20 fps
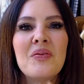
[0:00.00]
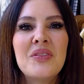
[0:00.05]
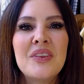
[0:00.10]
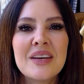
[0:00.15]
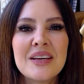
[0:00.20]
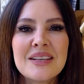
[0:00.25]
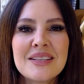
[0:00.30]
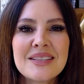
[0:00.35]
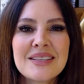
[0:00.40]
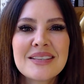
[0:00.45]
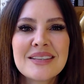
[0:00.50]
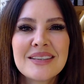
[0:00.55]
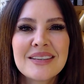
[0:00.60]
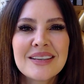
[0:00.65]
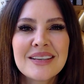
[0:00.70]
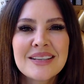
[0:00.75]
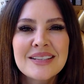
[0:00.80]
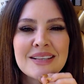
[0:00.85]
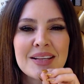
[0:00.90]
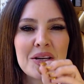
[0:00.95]
This
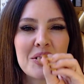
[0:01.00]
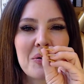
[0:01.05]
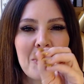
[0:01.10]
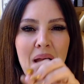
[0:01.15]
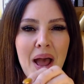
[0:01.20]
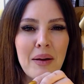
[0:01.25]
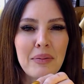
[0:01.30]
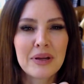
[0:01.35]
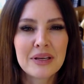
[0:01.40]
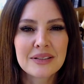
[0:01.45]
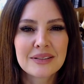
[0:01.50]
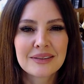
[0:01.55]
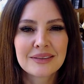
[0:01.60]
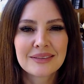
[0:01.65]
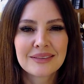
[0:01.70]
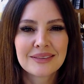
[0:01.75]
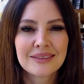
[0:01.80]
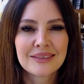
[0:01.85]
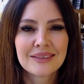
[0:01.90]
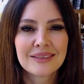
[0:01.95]
is a new habit.
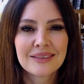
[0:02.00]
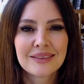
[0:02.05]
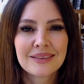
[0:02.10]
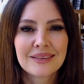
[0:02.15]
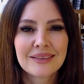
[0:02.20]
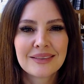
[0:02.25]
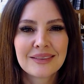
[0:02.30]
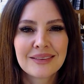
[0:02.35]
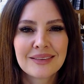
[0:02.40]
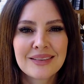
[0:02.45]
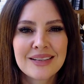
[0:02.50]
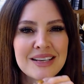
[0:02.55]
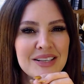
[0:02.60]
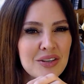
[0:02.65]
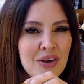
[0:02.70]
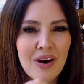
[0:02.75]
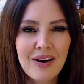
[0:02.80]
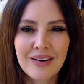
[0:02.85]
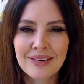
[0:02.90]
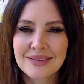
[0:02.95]

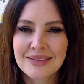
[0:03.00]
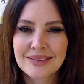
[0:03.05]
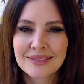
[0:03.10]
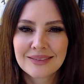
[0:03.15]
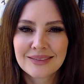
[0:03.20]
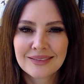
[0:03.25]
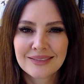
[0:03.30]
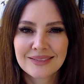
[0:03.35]
These cards.